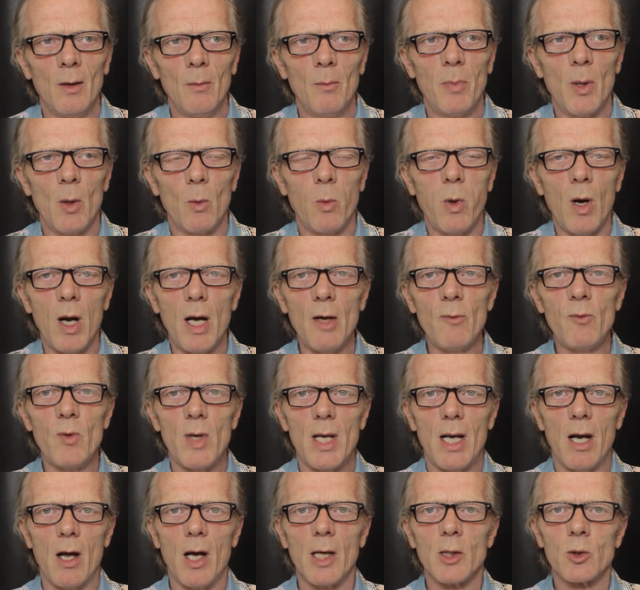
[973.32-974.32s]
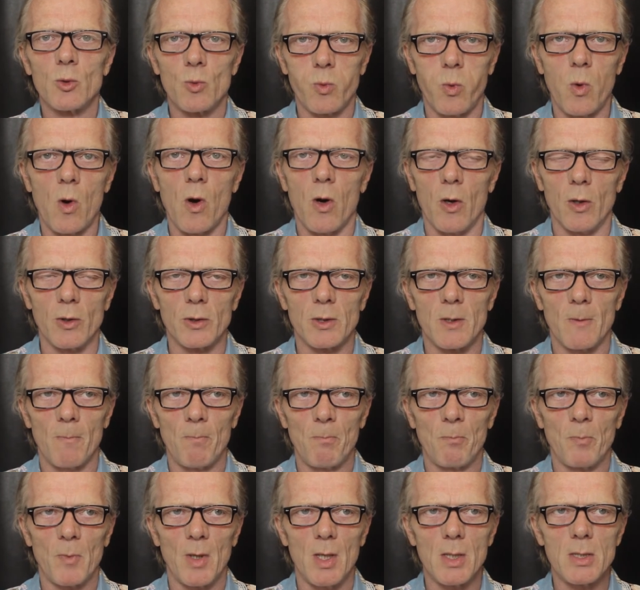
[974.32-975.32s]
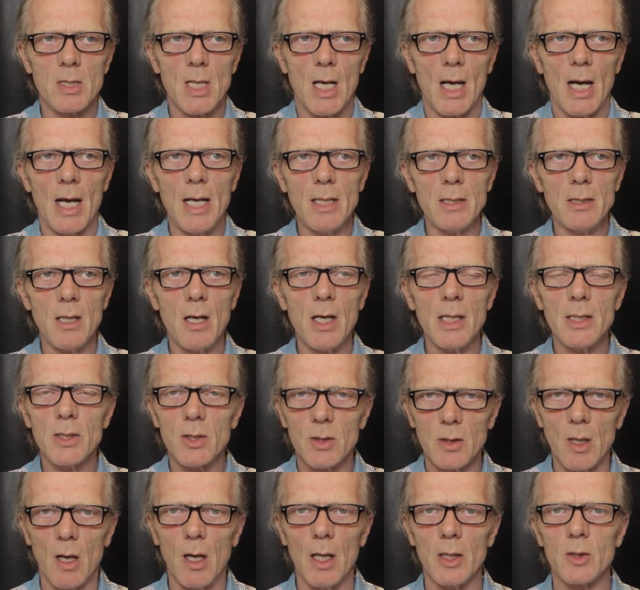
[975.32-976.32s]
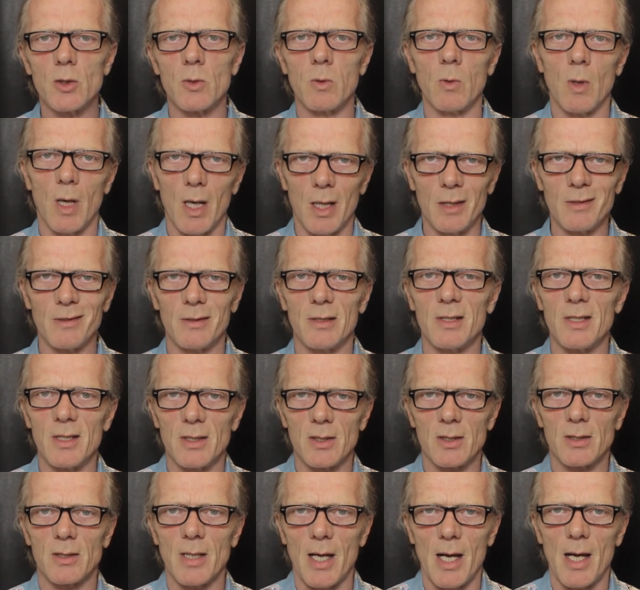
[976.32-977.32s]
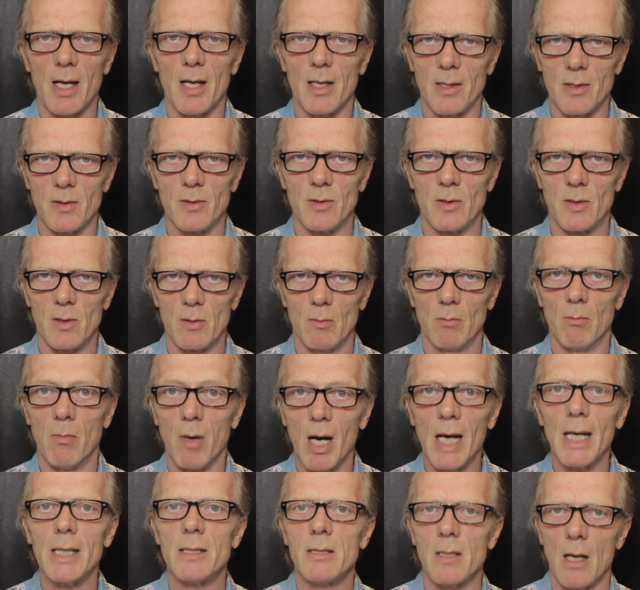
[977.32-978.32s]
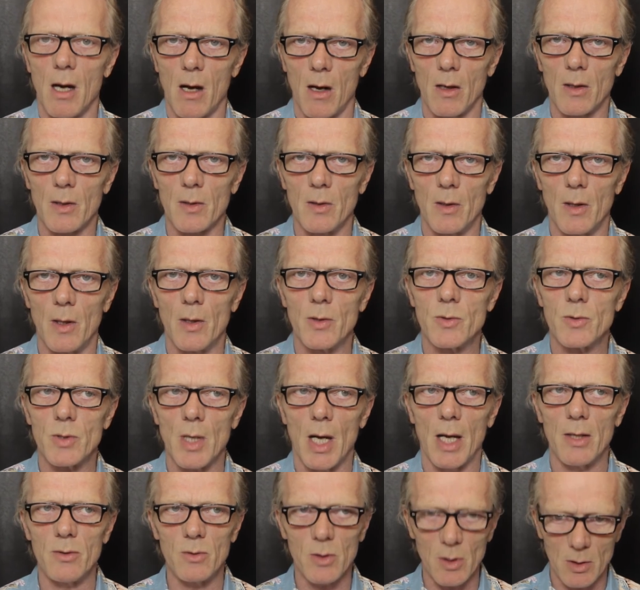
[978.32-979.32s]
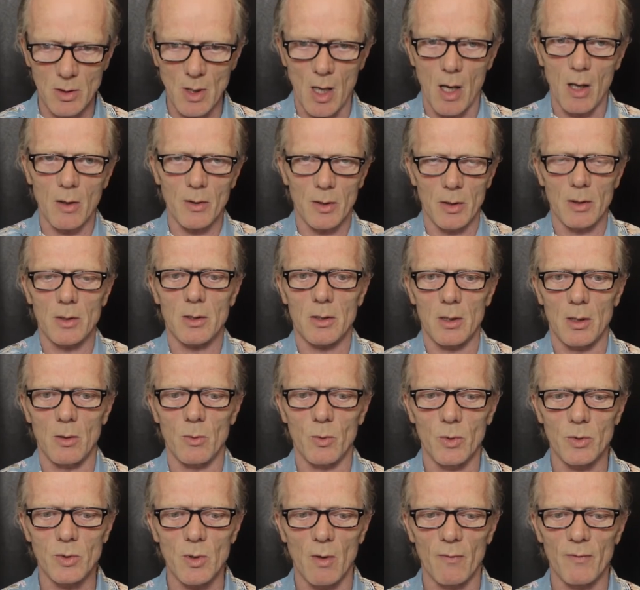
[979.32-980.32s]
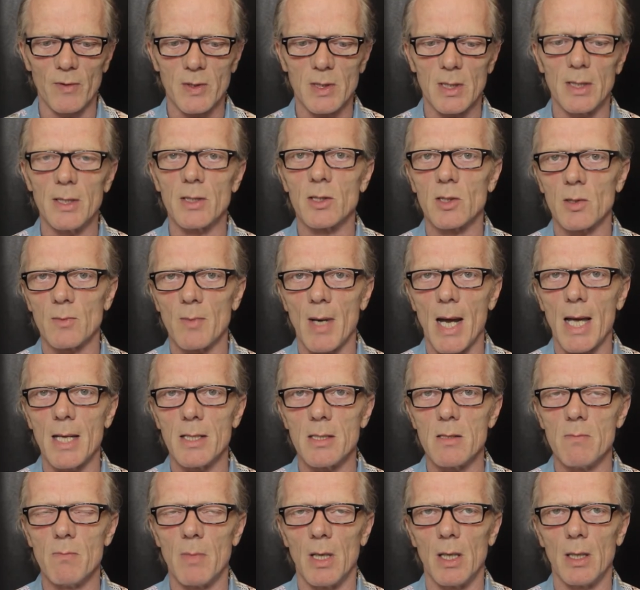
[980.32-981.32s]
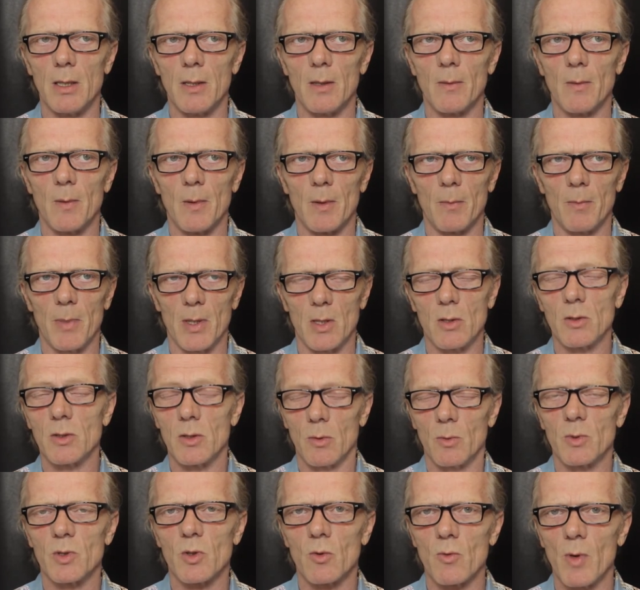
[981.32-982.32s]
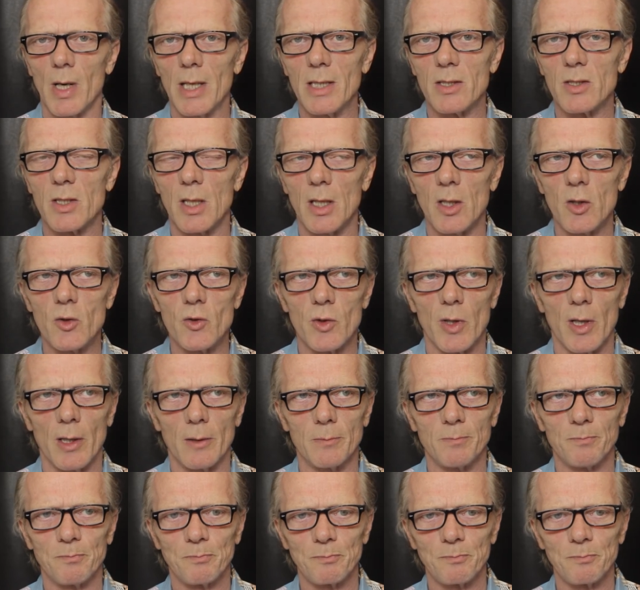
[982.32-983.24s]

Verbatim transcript: But what I realized was, is as I started to understand my darkness and the darkness that was obviously surrounding me, because it was a great teacher,